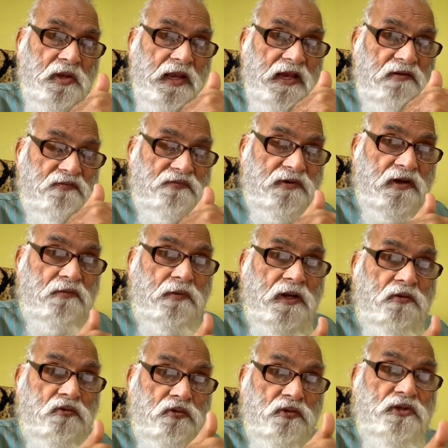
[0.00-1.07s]
and for
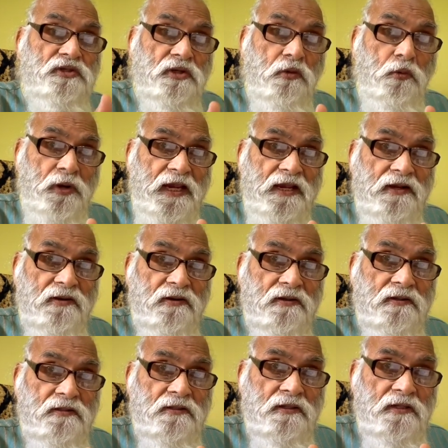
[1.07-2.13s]
one who is aware,
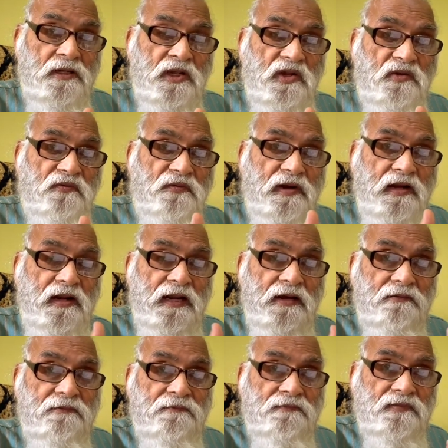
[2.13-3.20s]
for
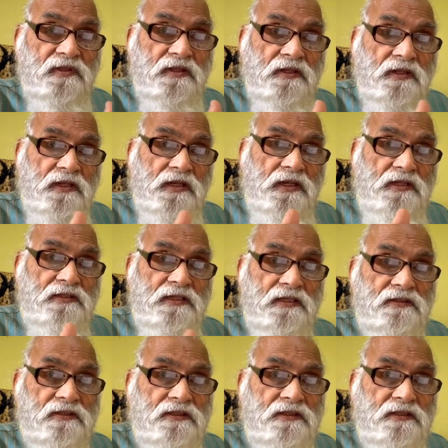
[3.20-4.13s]
love is a